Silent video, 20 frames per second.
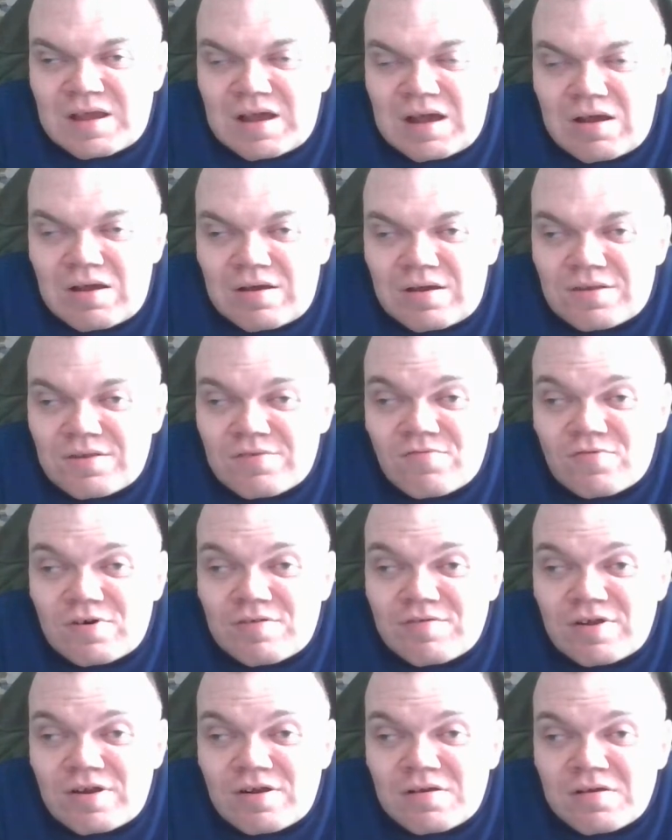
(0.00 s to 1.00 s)
I just
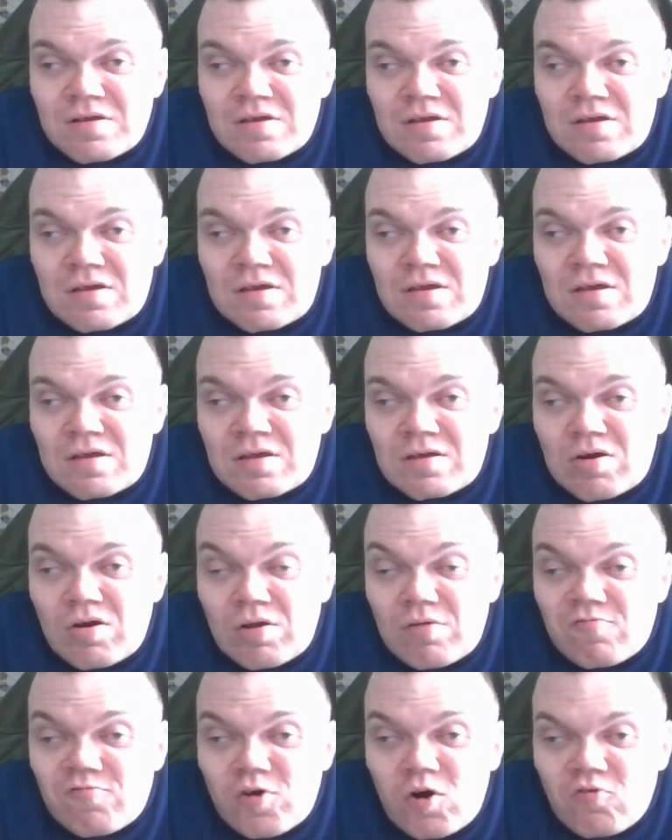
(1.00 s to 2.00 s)
wonder if they're
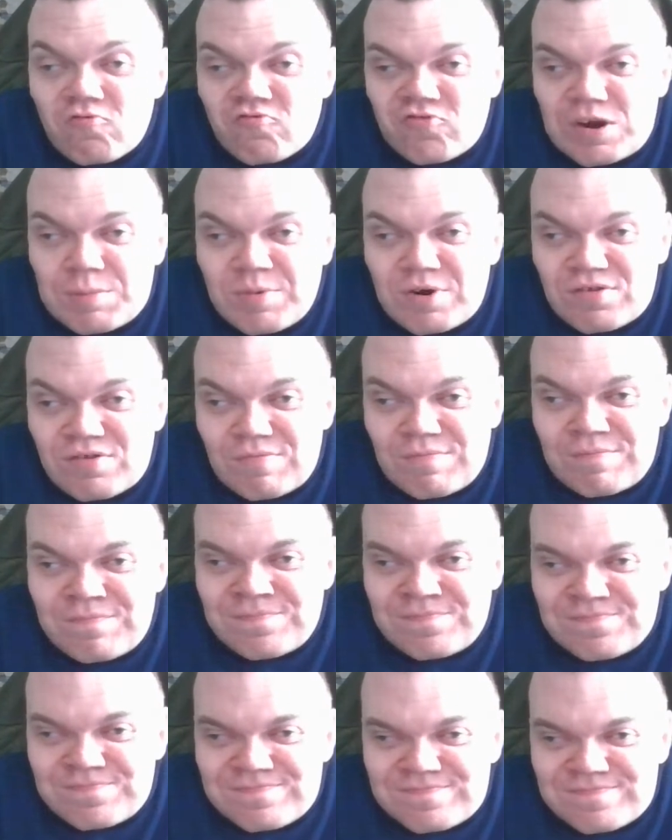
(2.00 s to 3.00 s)
going on a road trip or something.
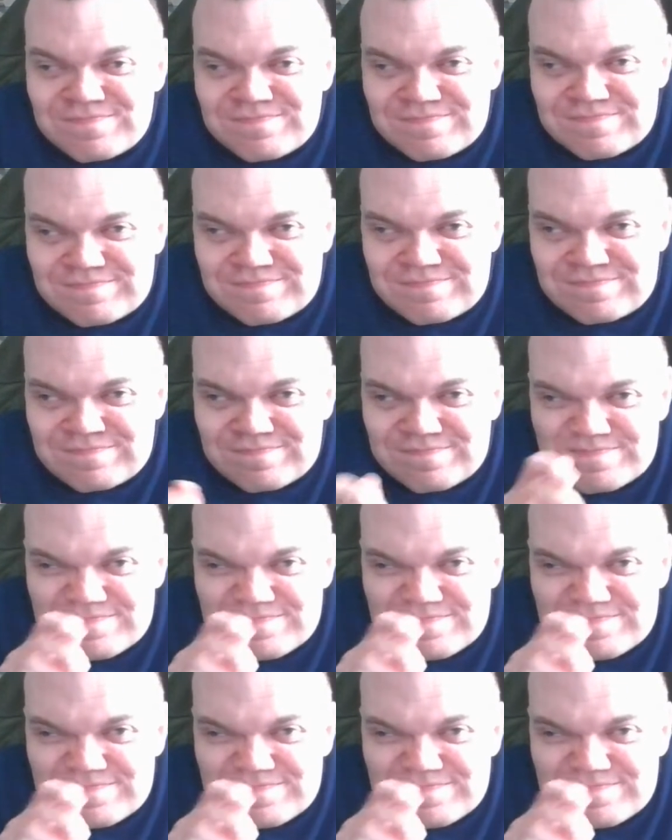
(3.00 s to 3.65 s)
And